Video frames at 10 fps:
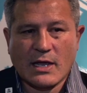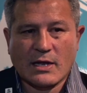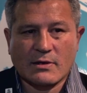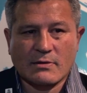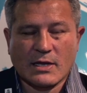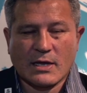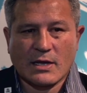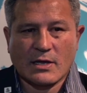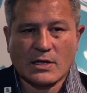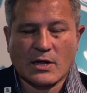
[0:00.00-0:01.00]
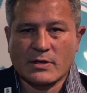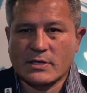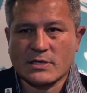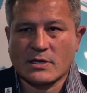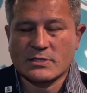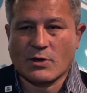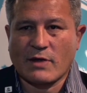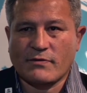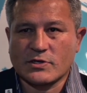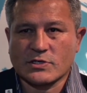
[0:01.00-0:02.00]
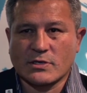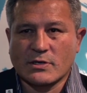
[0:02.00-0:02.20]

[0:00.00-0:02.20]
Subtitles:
and he's a great finisher.